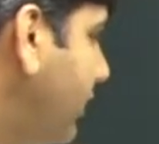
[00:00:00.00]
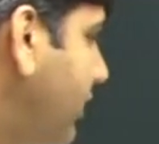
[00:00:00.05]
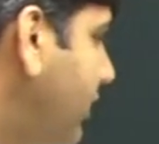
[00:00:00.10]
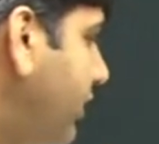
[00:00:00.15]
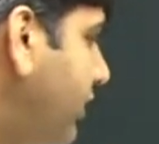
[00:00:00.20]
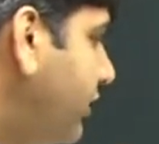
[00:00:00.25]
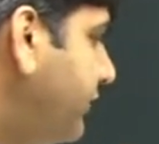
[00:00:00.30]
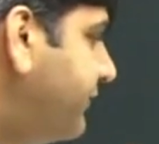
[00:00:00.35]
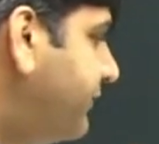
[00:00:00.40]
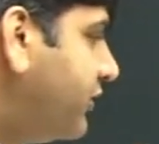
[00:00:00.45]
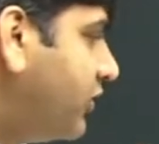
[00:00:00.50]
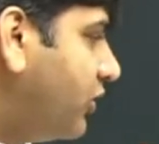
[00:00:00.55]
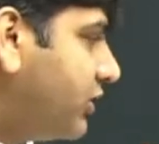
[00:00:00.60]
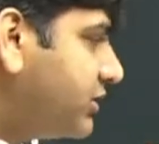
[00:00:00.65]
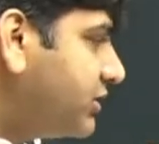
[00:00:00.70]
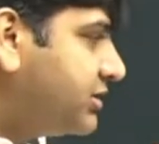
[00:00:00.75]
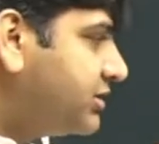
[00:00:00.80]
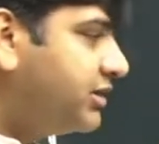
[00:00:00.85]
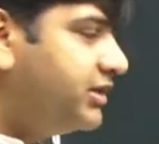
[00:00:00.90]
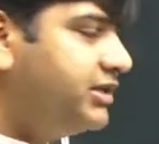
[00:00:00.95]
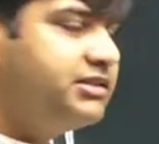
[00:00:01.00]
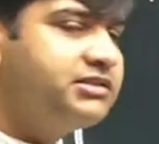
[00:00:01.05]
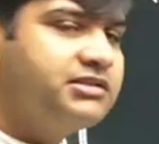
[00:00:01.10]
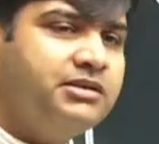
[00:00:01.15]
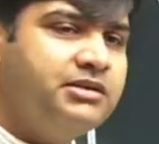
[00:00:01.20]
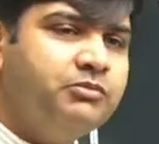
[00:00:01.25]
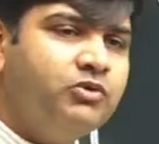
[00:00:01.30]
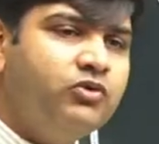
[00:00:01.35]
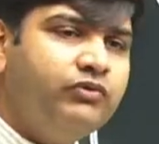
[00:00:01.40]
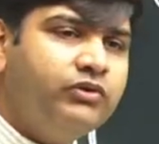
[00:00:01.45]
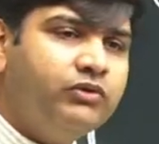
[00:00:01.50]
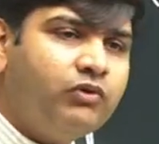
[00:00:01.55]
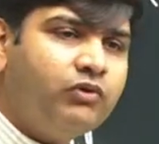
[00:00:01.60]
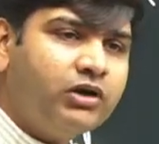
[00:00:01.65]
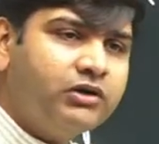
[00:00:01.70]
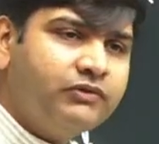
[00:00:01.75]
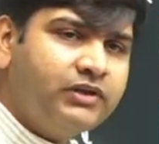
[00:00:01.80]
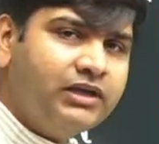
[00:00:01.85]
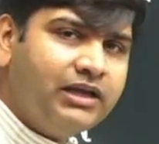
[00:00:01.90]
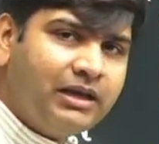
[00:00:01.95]
if clause 3 is removed, what
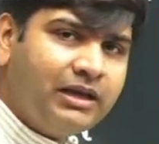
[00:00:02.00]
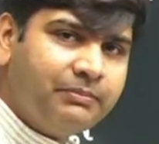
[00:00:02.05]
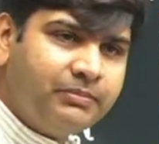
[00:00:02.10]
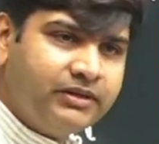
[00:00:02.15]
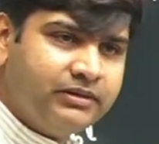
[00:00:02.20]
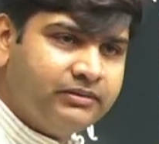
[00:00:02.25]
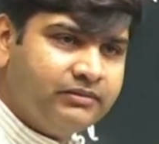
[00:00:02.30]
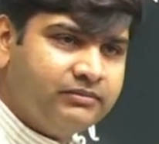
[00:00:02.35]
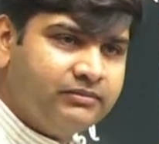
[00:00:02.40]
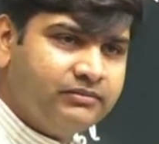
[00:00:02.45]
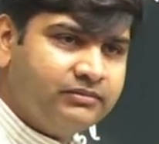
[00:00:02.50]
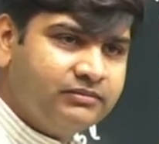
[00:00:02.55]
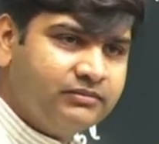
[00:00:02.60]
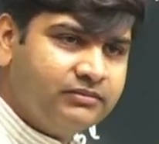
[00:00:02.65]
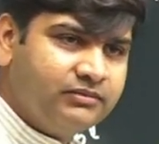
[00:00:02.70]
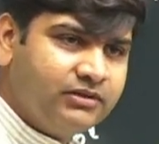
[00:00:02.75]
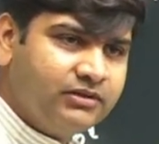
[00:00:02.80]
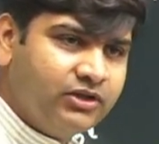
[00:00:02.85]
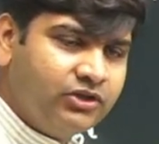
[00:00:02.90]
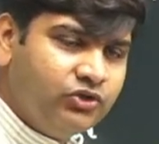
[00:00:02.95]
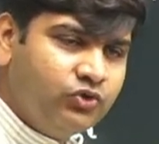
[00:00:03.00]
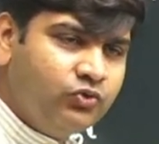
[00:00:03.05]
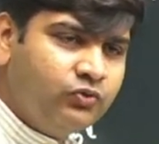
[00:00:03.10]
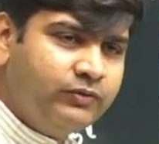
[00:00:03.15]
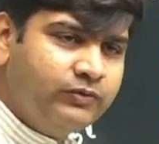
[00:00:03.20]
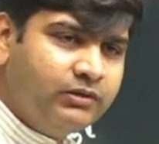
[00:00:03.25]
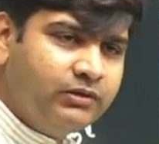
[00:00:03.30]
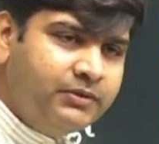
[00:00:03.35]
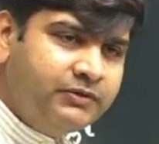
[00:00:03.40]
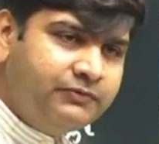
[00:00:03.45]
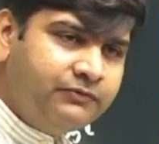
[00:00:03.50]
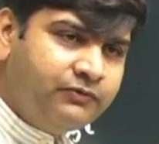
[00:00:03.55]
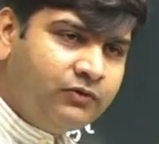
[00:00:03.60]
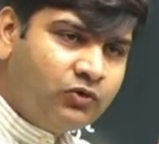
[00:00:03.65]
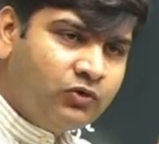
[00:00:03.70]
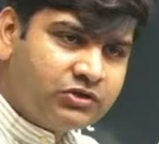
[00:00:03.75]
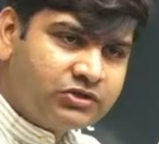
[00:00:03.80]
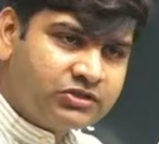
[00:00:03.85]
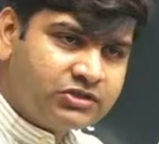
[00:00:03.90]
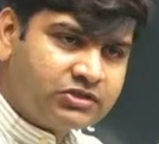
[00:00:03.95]
will happen? You will be
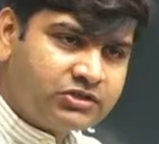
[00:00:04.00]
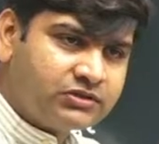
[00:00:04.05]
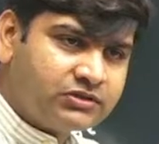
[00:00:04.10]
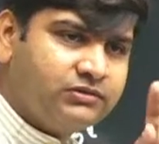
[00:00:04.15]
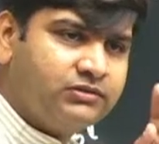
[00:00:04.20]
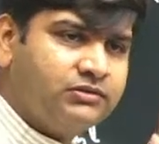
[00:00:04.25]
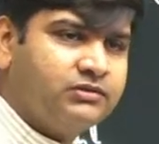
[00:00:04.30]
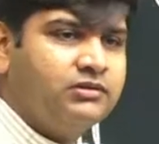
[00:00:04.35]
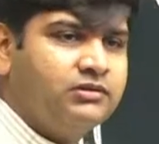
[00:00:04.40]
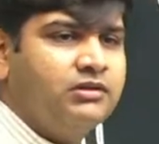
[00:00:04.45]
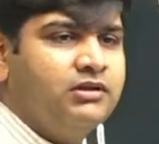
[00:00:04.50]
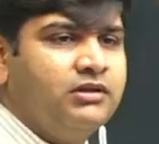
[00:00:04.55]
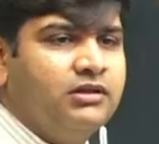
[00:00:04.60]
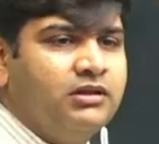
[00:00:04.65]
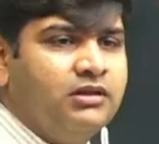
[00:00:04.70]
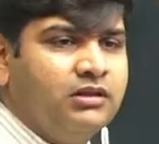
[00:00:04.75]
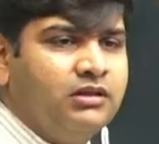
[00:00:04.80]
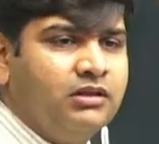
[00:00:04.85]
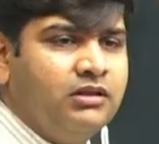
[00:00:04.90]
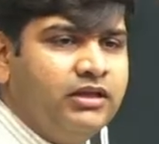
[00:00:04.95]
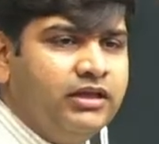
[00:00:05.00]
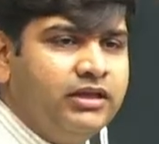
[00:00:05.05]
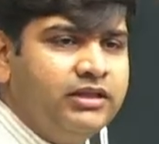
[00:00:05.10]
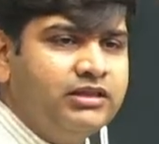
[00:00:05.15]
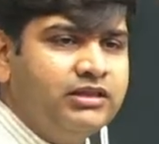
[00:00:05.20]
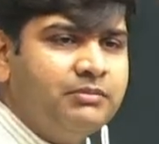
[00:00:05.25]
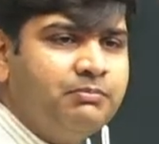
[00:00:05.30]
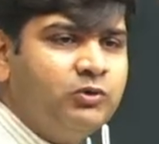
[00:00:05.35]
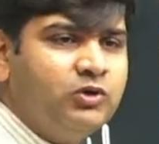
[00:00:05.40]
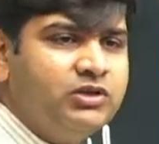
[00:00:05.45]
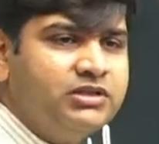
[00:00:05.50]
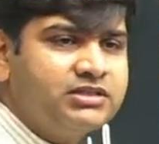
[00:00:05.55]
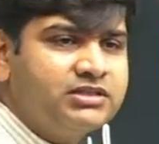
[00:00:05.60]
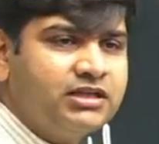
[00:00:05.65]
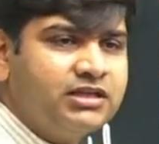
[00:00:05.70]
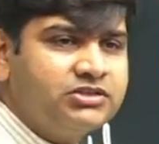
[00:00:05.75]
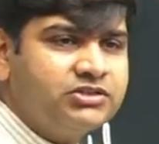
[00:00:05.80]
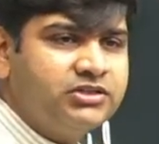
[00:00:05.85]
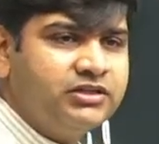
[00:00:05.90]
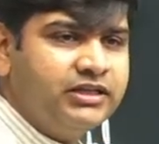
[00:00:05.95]
forced in the police
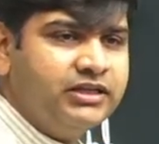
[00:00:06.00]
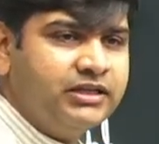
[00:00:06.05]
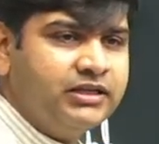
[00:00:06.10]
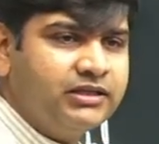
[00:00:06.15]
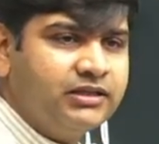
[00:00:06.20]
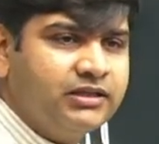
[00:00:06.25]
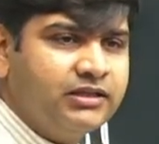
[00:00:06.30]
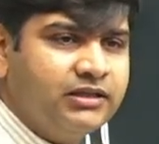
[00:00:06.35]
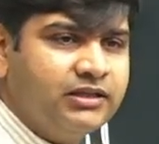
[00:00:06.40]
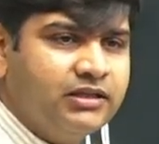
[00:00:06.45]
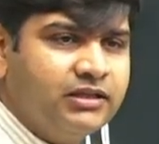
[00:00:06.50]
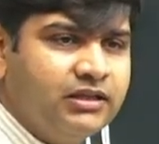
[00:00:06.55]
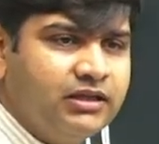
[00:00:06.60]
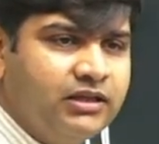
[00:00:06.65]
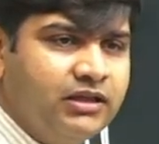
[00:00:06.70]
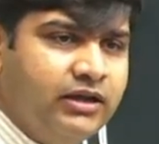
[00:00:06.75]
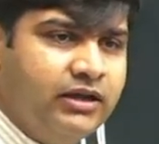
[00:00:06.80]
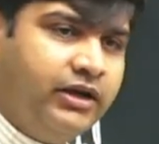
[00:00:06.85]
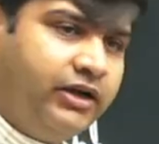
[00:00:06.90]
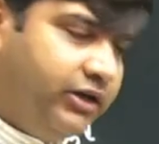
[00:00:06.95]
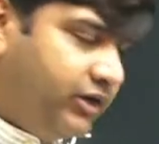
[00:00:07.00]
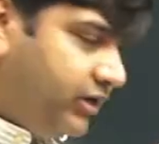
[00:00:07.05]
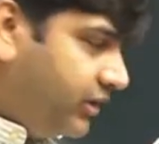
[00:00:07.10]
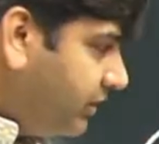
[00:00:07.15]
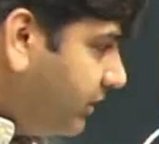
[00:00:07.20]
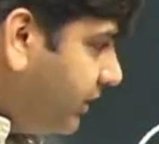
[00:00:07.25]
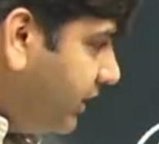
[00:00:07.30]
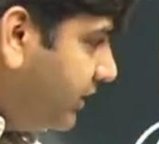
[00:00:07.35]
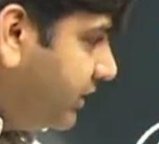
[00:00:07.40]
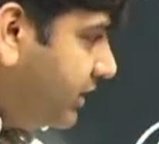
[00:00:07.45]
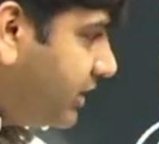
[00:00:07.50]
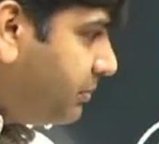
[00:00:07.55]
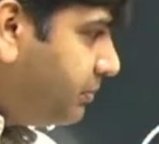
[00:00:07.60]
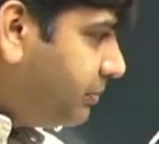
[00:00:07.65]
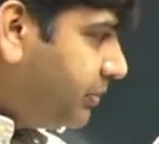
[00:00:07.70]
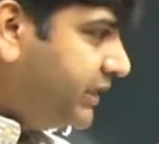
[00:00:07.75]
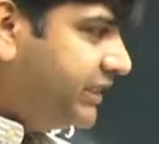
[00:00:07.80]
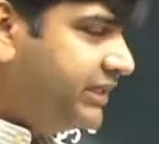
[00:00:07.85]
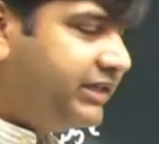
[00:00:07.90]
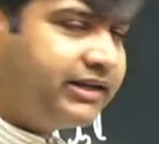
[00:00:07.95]
custody, in the
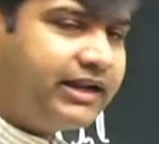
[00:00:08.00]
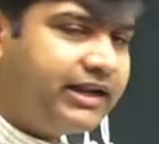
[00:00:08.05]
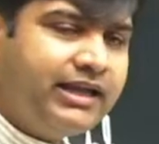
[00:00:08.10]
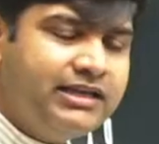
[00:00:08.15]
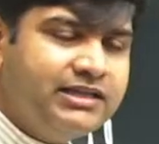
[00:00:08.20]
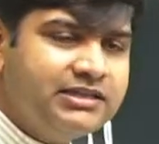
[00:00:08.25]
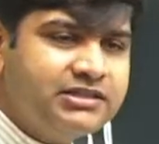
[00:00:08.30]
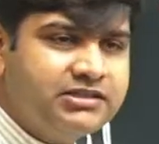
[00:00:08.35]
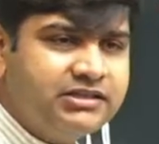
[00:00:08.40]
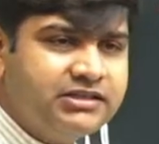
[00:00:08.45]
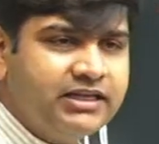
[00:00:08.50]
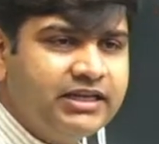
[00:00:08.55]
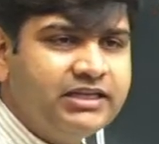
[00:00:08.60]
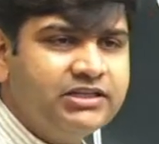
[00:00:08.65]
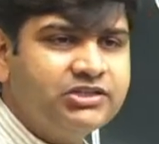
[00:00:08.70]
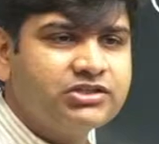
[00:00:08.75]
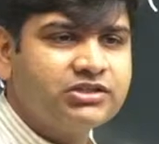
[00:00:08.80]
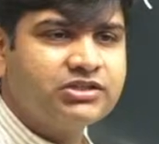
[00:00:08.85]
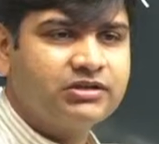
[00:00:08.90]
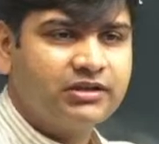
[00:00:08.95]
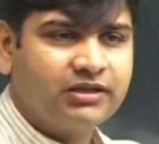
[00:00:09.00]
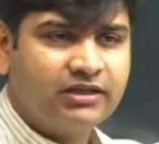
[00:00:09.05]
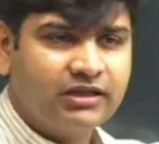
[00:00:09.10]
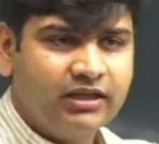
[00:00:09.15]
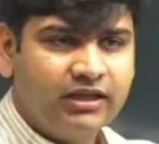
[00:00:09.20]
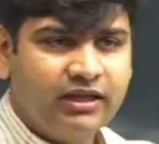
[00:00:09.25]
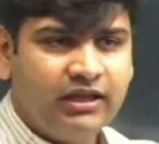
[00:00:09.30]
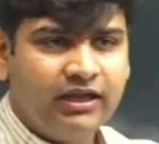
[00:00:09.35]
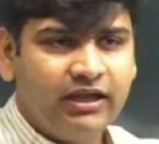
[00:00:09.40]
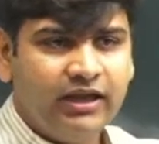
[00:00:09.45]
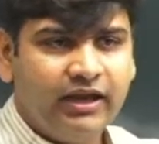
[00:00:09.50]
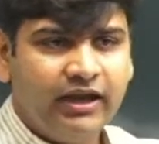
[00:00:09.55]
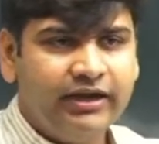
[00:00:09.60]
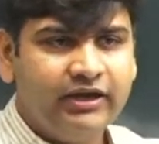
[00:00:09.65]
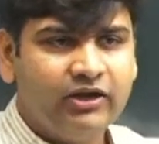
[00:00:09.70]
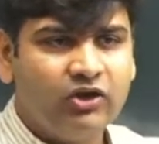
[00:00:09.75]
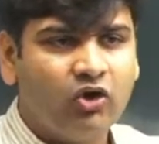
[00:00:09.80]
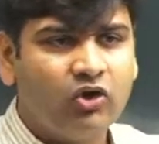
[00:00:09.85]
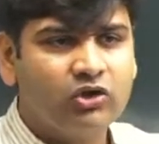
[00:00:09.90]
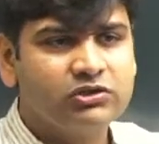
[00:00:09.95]
pre-trial stage, and
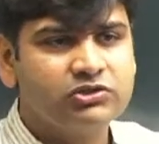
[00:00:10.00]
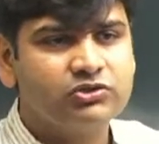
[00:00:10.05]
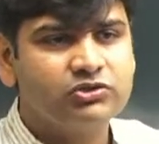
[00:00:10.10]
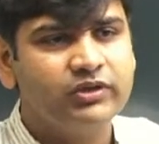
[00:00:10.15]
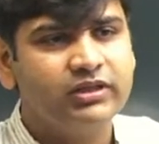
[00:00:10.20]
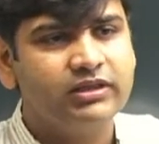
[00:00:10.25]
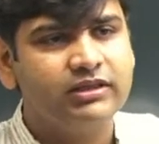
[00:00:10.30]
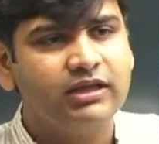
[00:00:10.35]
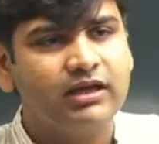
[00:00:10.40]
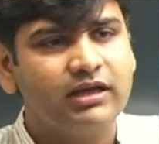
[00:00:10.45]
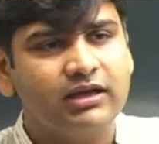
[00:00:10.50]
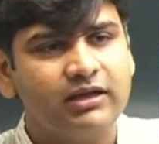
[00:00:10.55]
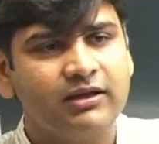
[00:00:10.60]
also in the